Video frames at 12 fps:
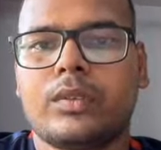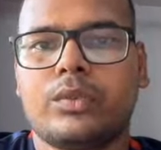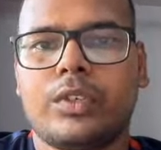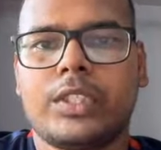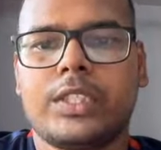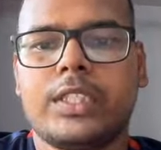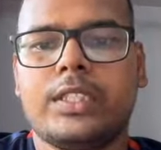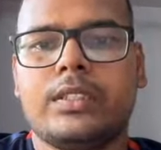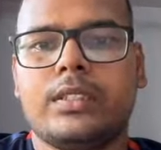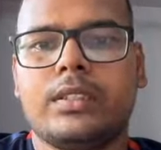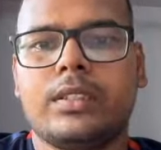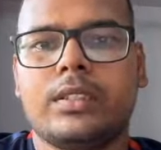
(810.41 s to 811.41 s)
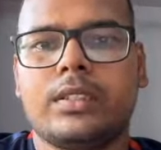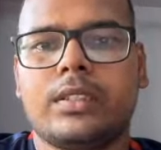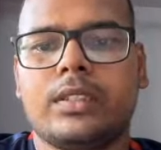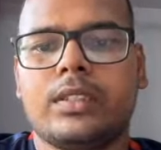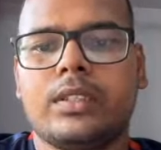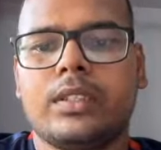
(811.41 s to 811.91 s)
First is
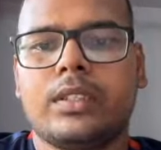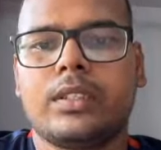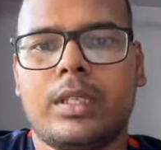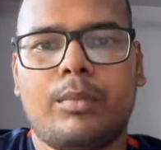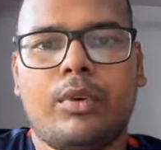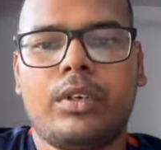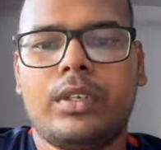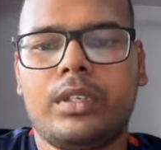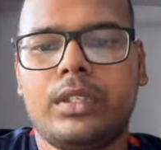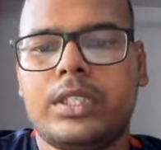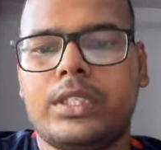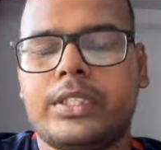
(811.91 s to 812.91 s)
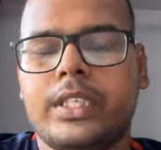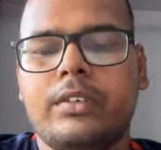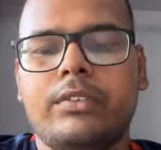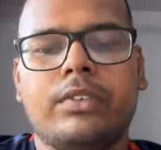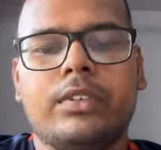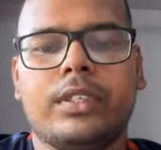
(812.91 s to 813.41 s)
the model itself,
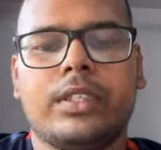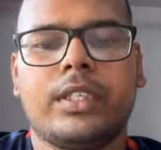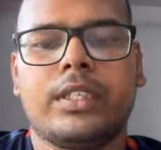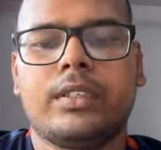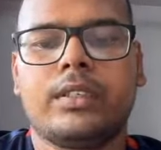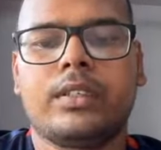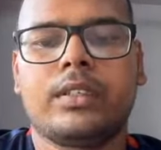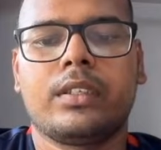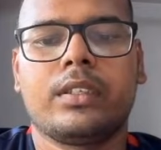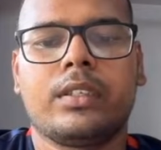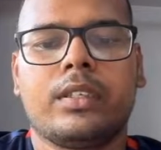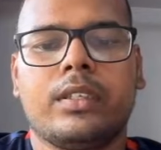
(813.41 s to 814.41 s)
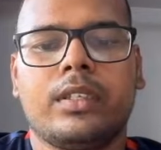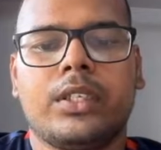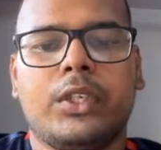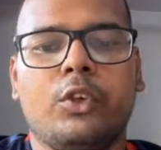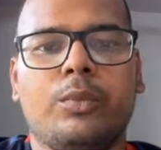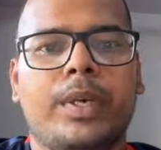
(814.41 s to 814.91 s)
then
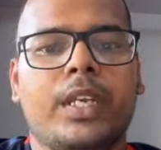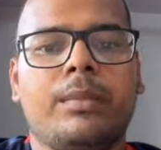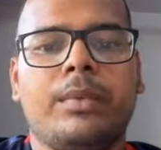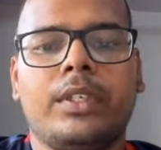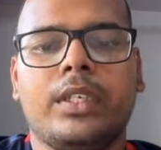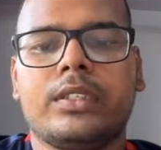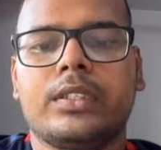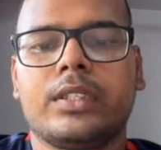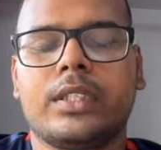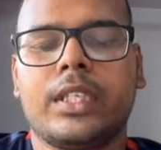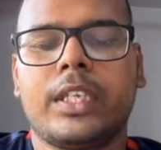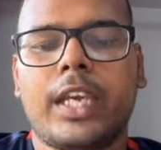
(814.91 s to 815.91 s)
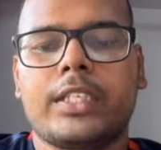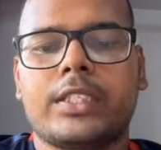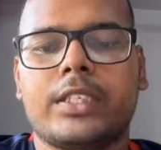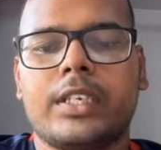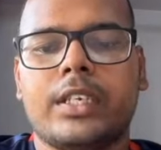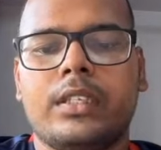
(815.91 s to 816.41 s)
tune parameters, then x
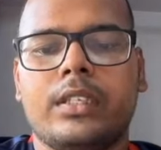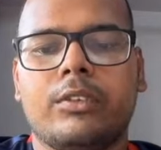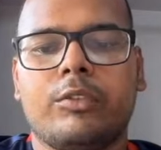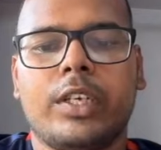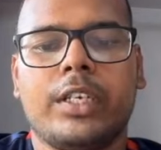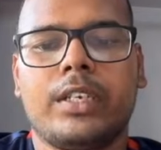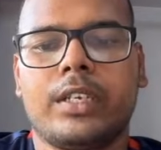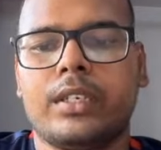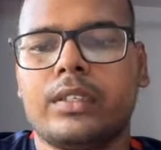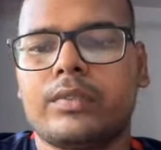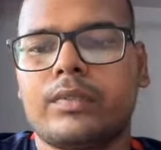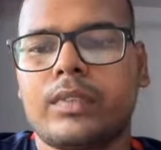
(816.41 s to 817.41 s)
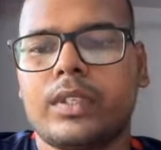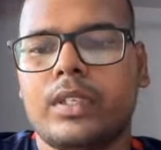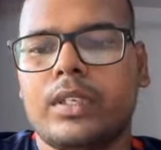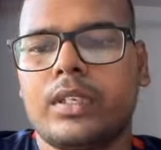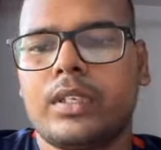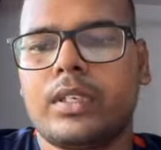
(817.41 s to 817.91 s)
train, then y train,
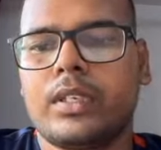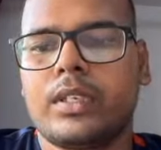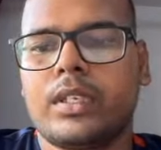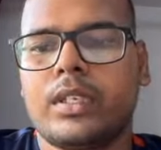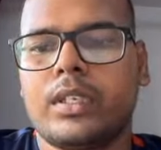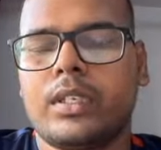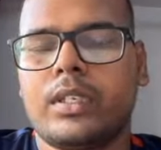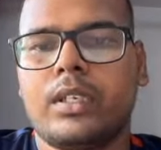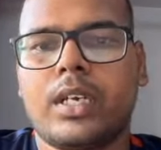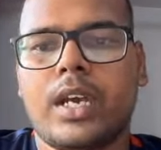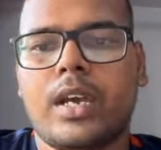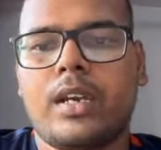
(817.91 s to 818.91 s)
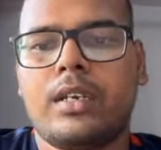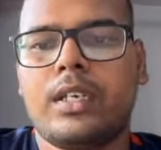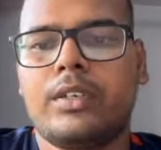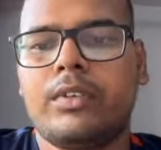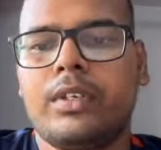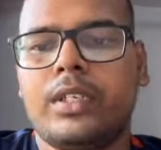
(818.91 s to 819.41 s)
and it
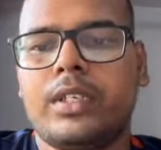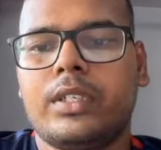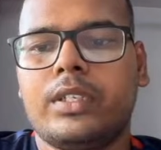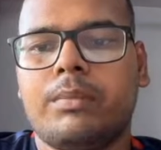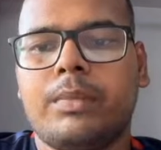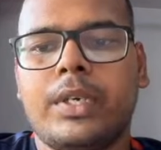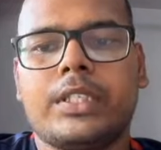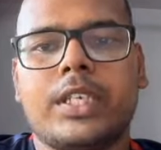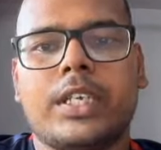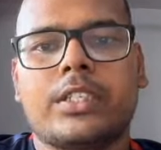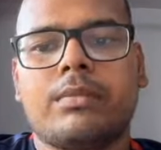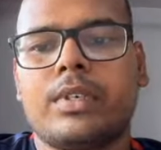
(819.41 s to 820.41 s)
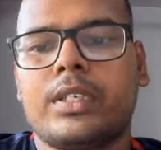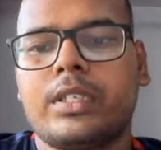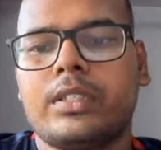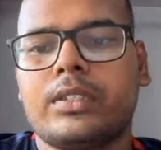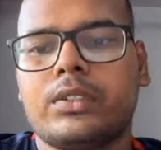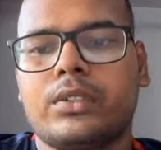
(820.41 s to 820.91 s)
will return the best estimators,
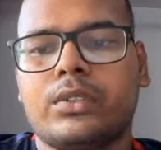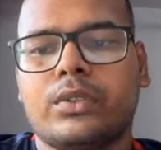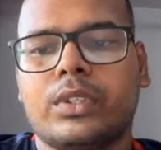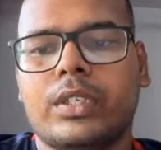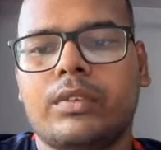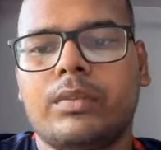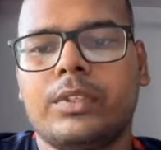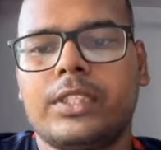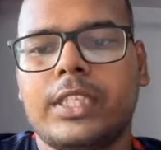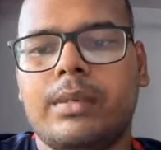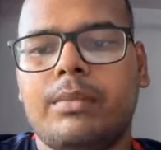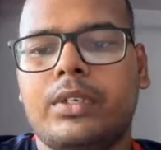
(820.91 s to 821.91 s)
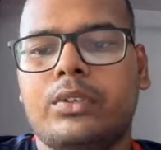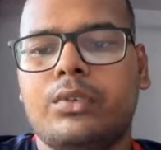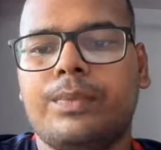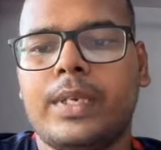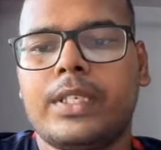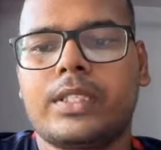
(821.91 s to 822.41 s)
so that will be saved into
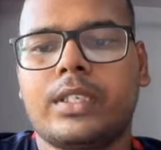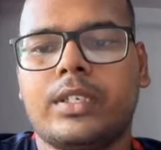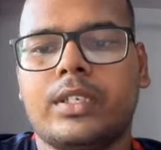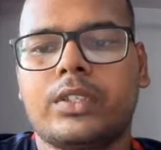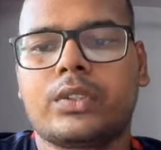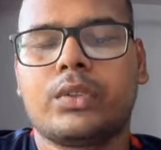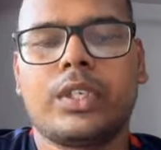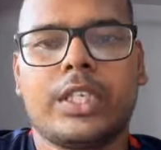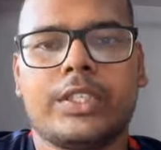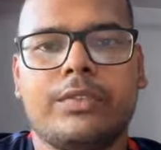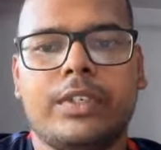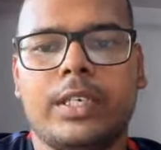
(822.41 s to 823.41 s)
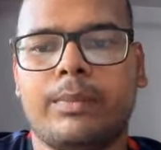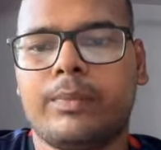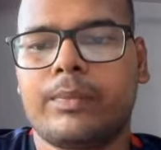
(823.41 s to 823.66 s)
best underscore svm